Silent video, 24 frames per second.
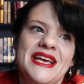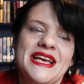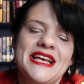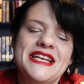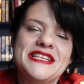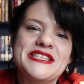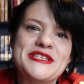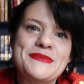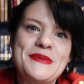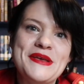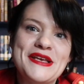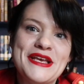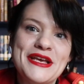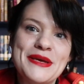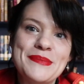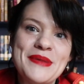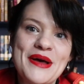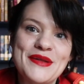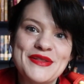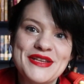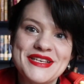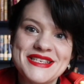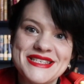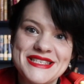In speaking
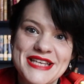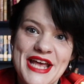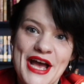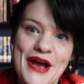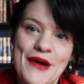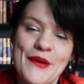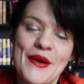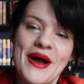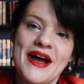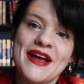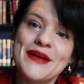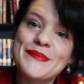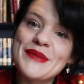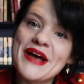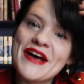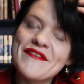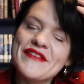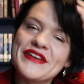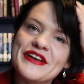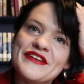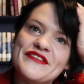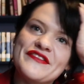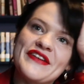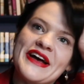about this now, I'm
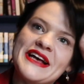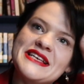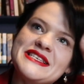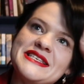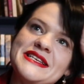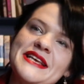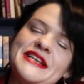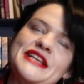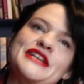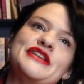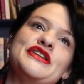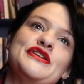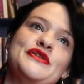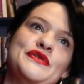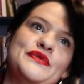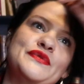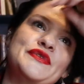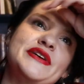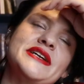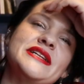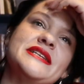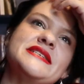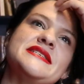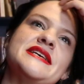having a fascinating new
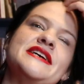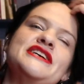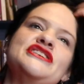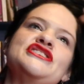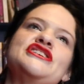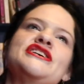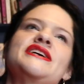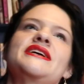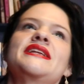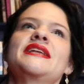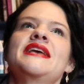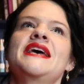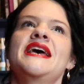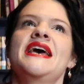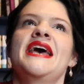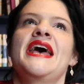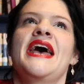realization,